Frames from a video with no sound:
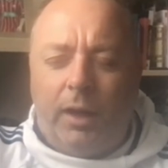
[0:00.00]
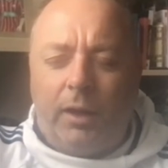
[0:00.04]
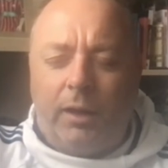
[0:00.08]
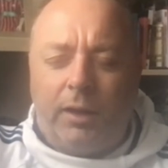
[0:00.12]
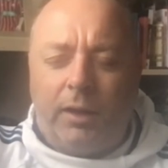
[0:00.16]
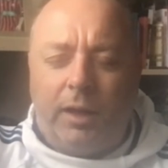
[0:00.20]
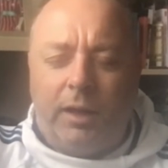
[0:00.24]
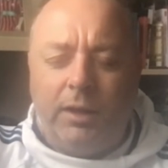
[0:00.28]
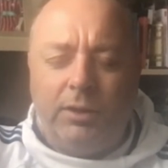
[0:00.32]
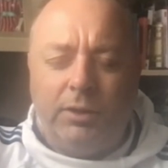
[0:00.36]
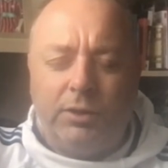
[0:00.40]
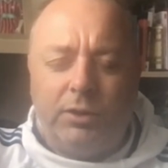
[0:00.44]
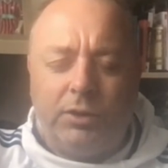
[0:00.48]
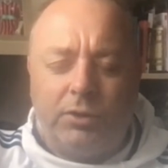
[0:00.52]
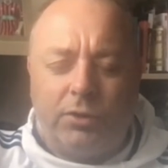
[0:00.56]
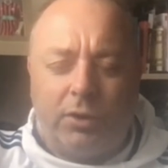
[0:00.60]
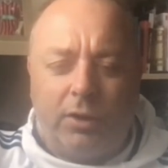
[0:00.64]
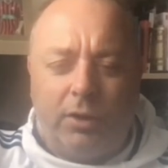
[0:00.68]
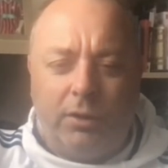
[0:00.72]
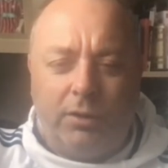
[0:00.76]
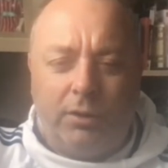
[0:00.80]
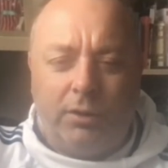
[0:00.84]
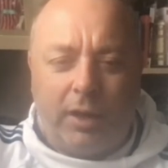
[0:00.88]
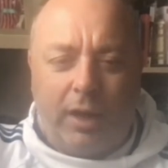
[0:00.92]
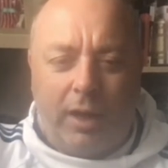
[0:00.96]
keen to try
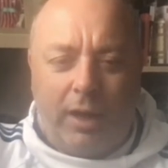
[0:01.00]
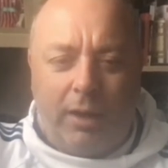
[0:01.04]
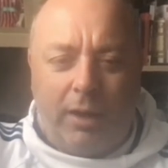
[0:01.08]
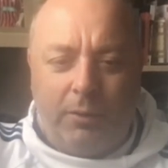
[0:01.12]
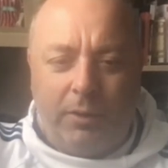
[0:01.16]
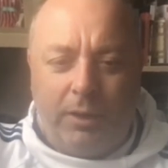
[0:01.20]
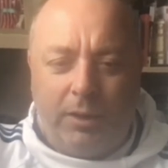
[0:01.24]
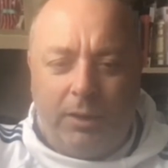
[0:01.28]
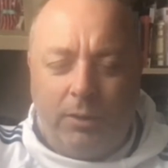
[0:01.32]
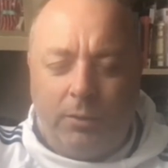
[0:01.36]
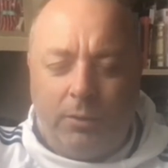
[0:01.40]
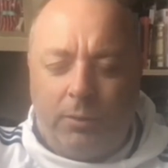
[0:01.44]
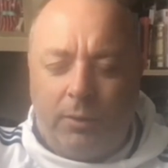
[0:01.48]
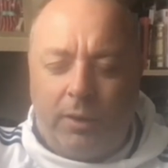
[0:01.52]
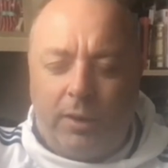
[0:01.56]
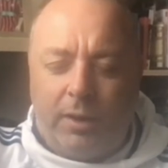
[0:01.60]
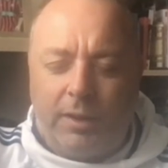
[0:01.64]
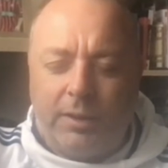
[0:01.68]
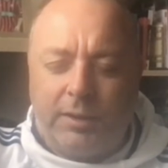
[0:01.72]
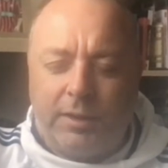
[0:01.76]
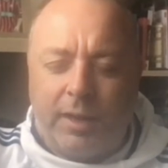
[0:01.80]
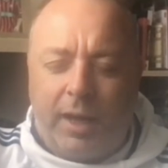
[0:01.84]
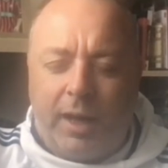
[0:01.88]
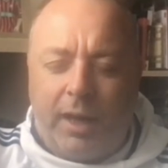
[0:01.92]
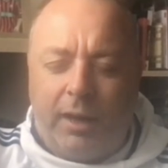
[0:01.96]
and look at how we
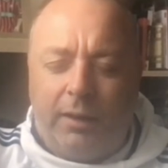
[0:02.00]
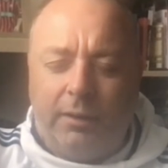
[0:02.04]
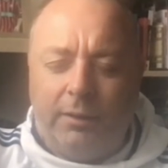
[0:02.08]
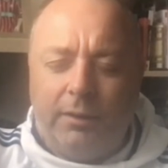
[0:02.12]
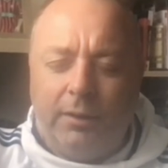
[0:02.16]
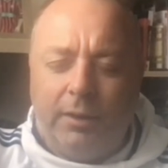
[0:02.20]
equalise that.